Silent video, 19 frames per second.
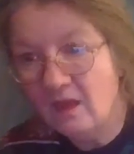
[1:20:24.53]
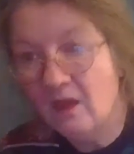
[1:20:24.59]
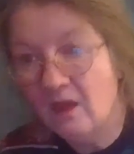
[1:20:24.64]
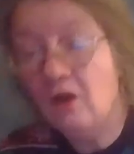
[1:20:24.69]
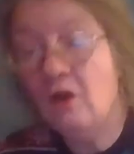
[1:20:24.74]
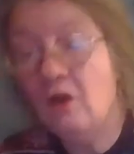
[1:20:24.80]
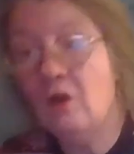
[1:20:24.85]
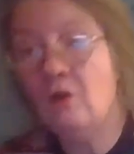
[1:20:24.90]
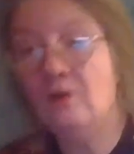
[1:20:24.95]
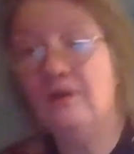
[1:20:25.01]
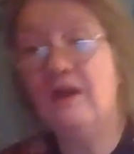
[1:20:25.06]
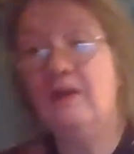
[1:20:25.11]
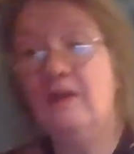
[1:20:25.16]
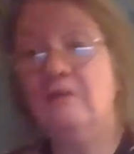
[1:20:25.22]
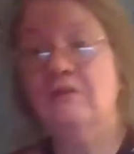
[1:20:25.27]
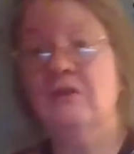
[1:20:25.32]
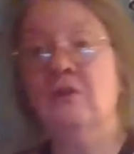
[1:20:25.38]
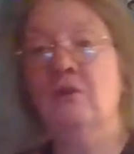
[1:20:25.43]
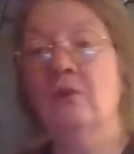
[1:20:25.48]
oh,
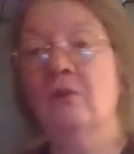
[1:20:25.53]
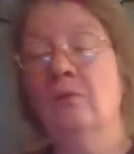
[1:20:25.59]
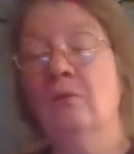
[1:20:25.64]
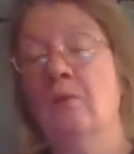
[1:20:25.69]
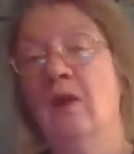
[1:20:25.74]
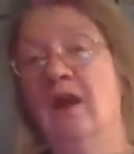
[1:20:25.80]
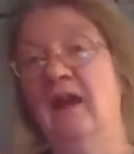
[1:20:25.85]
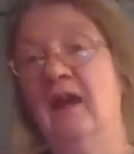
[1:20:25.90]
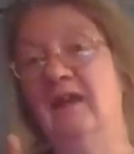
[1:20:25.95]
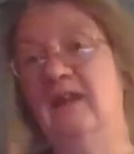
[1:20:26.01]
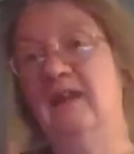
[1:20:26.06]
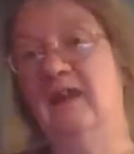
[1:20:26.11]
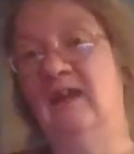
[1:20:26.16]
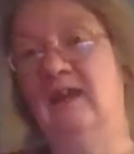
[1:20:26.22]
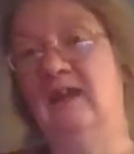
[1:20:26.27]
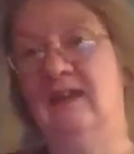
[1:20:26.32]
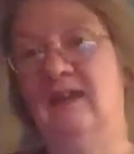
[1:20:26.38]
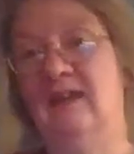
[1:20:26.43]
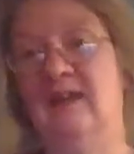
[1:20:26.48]
you know what?
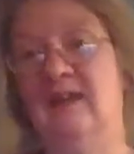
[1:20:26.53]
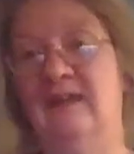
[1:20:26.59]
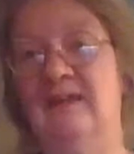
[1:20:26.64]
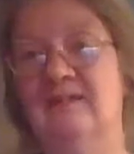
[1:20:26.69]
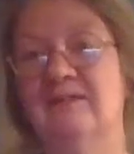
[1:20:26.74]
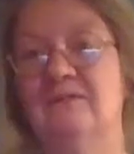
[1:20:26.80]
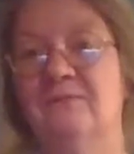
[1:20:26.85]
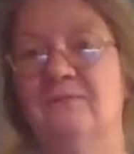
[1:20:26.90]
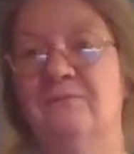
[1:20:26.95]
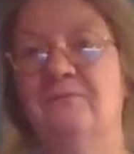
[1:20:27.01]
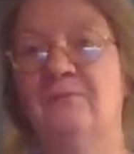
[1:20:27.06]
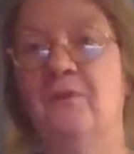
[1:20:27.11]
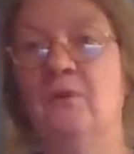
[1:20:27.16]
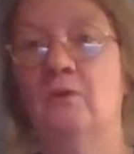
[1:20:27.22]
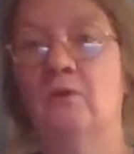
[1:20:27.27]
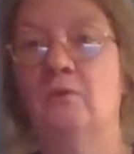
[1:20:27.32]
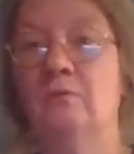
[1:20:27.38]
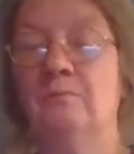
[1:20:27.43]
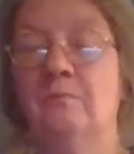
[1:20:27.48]
I like to
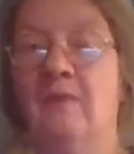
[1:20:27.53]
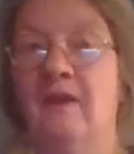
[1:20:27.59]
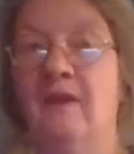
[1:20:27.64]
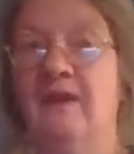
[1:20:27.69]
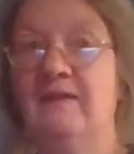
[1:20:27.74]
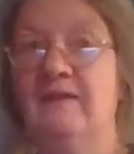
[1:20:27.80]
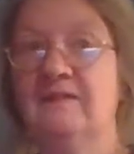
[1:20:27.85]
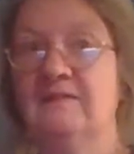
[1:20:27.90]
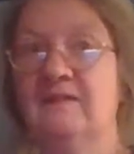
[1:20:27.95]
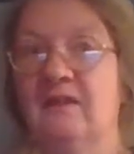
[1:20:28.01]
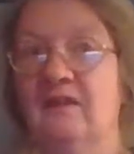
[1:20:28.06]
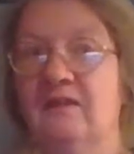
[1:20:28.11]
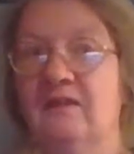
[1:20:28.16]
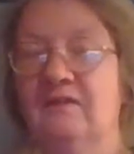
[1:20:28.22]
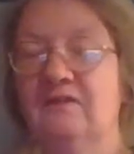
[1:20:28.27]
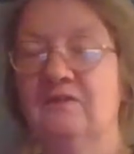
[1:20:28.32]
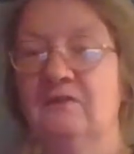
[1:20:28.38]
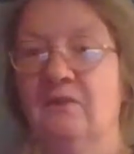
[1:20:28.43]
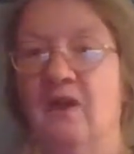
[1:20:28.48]
fold my
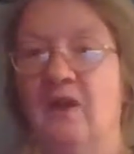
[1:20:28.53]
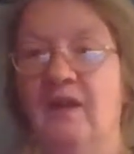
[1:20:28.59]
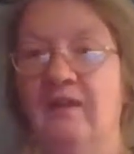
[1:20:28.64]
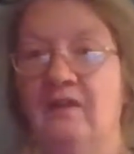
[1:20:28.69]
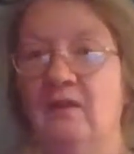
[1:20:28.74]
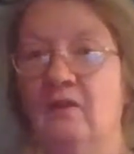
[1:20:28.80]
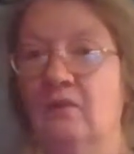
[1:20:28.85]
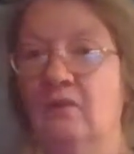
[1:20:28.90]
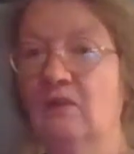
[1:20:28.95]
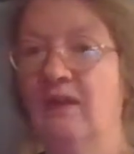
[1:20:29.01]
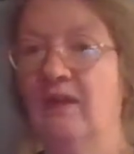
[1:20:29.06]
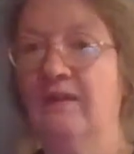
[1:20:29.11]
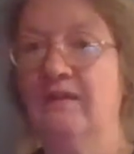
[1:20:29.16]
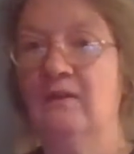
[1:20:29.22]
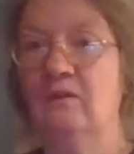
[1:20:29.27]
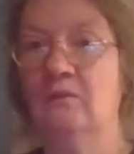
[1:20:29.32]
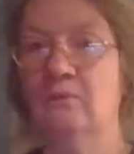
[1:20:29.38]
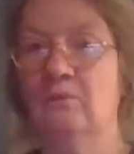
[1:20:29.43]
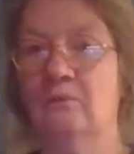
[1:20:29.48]
socks too. I
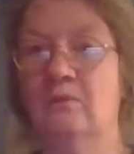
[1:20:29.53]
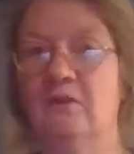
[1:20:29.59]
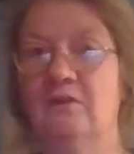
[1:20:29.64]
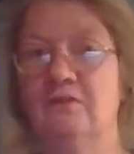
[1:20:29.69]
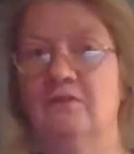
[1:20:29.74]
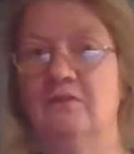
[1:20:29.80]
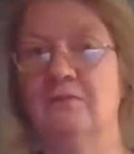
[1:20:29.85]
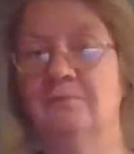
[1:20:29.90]
don't want to,